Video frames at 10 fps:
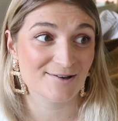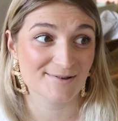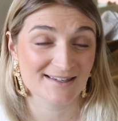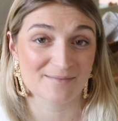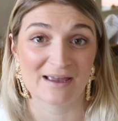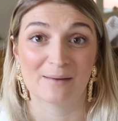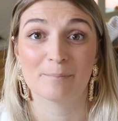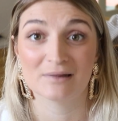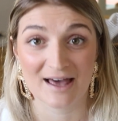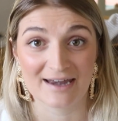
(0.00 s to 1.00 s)
used to be
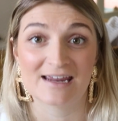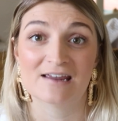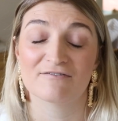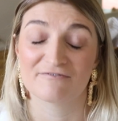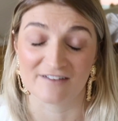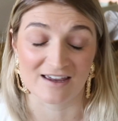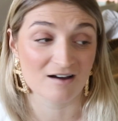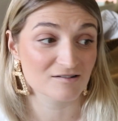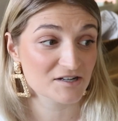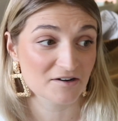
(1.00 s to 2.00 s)
bloody fit.
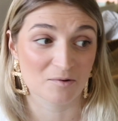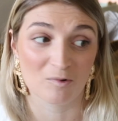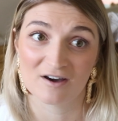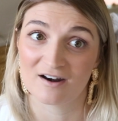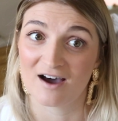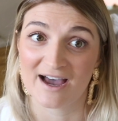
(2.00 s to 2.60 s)
I'll tell you what,